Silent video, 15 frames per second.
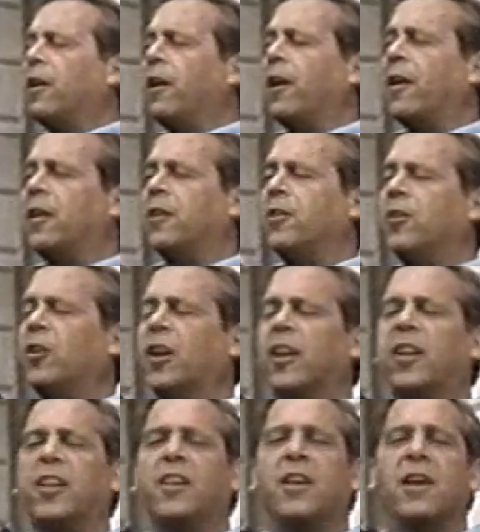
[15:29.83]
and you get
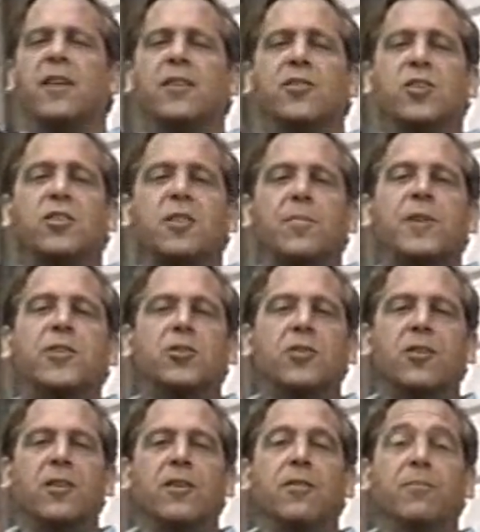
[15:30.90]
to the end, and just to make
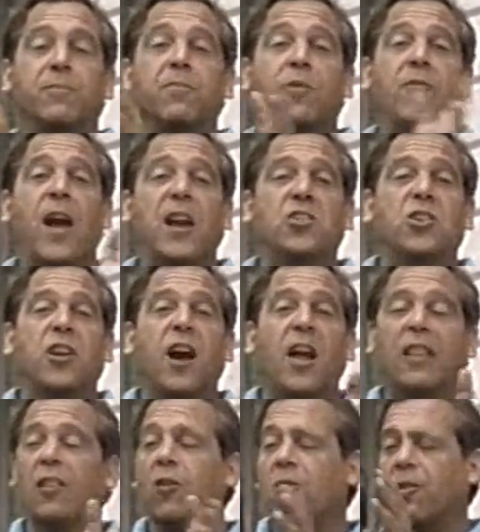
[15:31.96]
sure you've actually
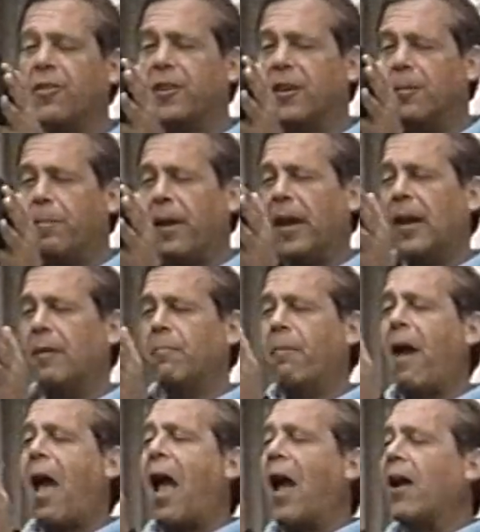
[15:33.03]
got the whole thing, you pan
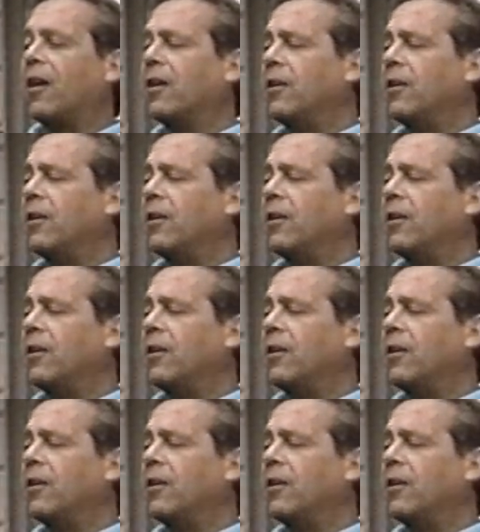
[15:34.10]
back